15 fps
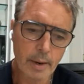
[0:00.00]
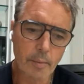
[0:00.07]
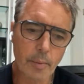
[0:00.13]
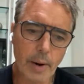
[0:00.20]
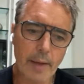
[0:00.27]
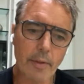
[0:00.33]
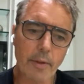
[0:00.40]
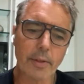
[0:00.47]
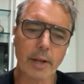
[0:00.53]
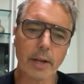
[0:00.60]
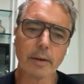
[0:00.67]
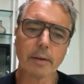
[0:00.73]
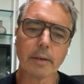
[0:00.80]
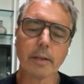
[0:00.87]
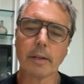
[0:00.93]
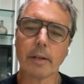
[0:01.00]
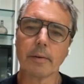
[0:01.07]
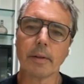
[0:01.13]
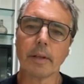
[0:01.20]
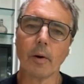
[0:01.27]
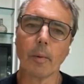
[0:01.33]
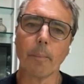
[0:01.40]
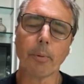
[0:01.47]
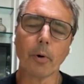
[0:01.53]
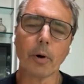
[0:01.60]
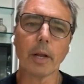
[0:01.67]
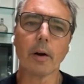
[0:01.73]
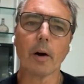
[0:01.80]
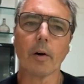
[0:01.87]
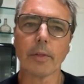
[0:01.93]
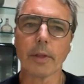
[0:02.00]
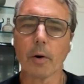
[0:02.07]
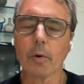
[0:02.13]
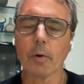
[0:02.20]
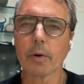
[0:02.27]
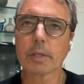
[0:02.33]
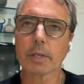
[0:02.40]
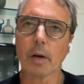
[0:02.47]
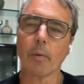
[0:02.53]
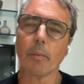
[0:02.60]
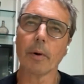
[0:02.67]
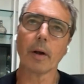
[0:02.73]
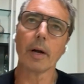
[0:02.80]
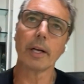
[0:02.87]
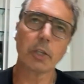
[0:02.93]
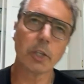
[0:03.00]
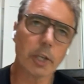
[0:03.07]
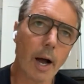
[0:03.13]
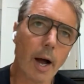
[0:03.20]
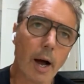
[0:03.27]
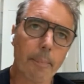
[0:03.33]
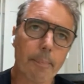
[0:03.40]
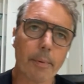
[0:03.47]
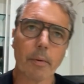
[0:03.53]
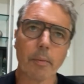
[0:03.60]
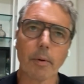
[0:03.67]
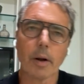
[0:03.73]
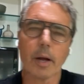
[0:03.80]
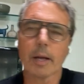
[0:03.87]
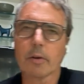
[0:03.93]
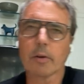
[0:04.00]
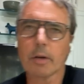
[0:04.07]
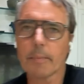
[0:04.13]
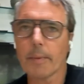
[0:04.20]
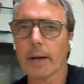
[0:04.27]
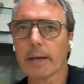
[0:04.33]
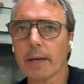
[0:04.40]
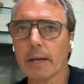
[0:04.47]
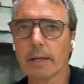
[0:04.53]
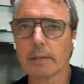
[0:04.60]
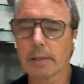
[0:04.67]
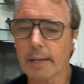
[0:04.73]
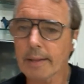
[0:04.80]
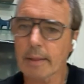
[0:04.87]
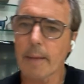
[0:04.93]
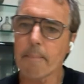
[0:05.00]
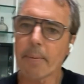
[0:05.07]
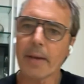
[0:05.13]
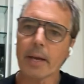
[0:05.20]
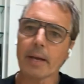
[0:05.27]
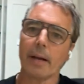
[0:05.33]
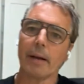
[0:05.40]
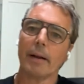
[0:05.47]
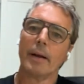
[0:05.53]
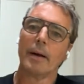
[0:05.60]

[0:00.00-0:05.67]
Rather than, putting all the onus on when I shop or when I cook my kids, let them pick it,